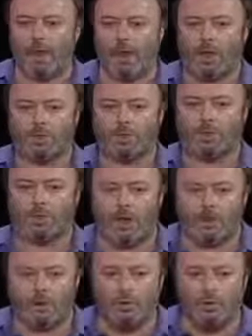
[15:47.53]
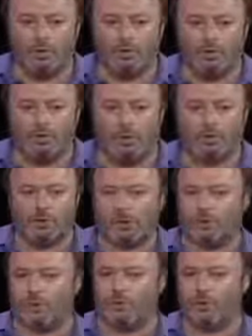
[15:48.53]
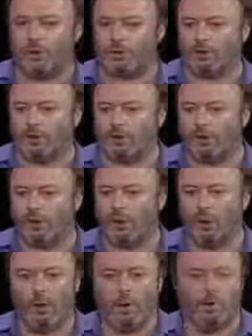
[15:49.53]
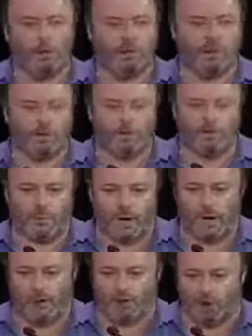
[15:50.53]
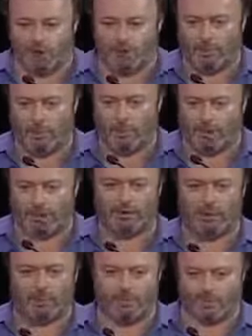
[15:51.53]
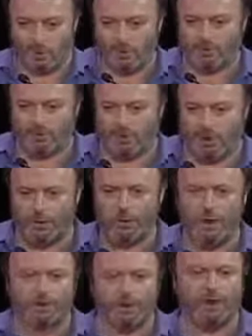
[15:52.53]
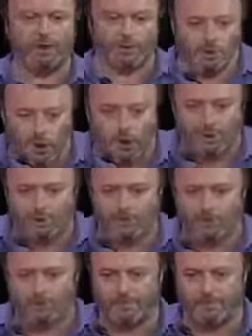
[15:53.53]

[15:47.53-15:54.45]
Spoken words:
and to insult all those who try to ask him questions with the most vile and cheap gutter-snipe abuse. I think that's a disgrace.